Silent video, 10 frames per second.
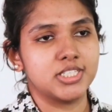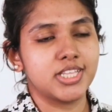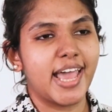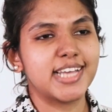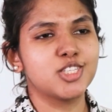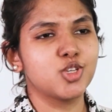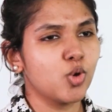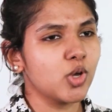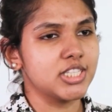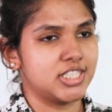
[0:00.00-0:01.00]
produce has
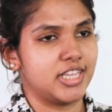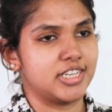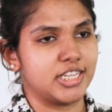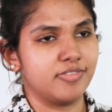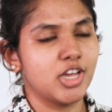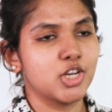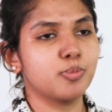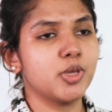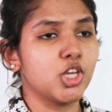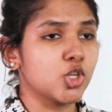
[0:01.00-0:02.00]
no incentive to
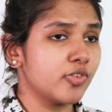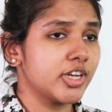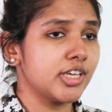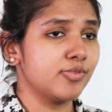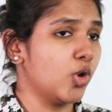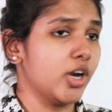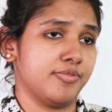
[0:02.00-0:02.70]
be innovative or